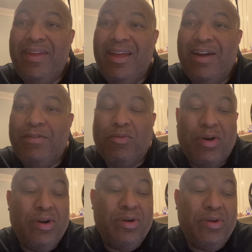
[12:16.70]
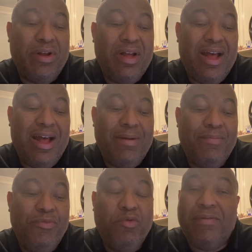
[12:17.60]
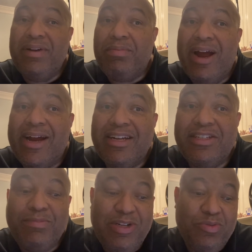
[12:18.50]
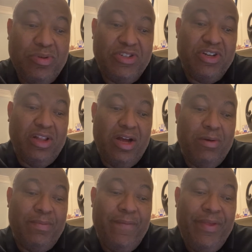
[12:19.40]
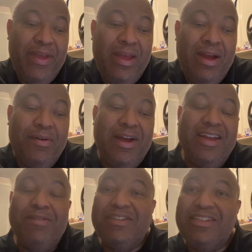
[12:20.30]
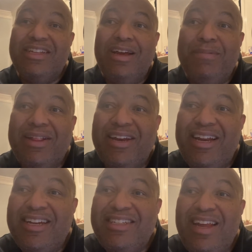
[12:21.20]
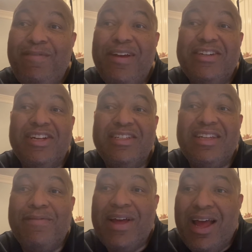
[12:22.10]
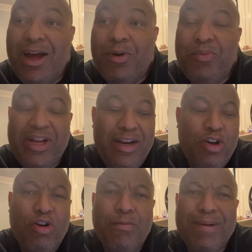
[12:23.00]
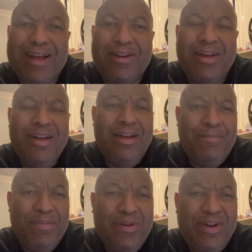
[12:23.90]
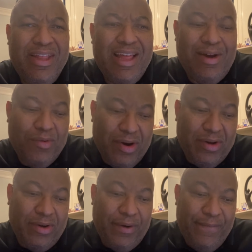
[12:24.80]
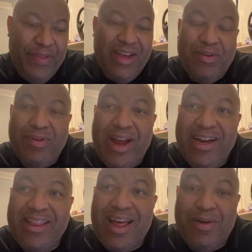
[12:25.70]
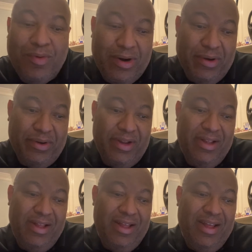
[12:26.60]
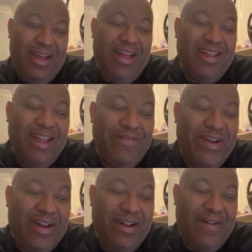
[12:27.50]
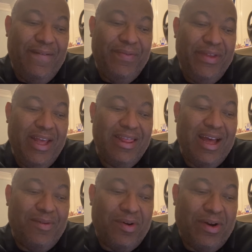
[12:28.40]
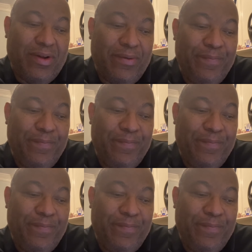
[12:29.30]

of a world where we practice mutual shalom. It gives us the ability to see visions of how we can go about building that world and creating that world and living in that world.